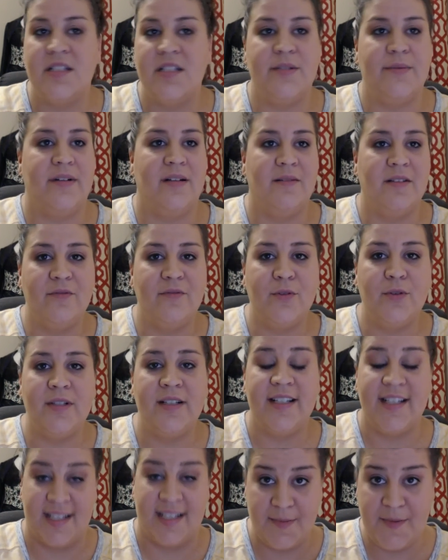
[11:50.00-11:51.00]
what's the word I'm looking
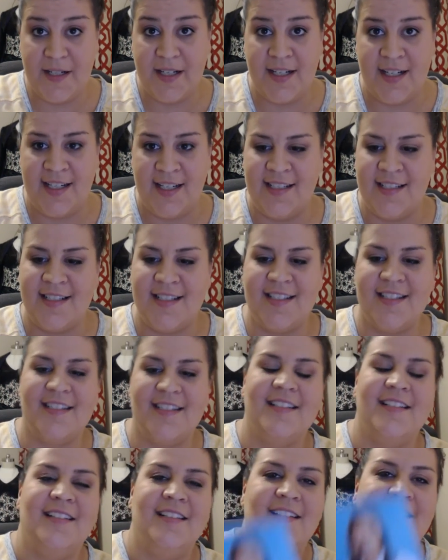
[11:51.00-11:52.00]
for? Experience.
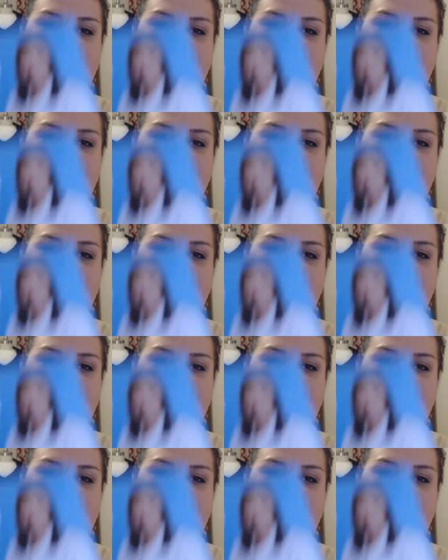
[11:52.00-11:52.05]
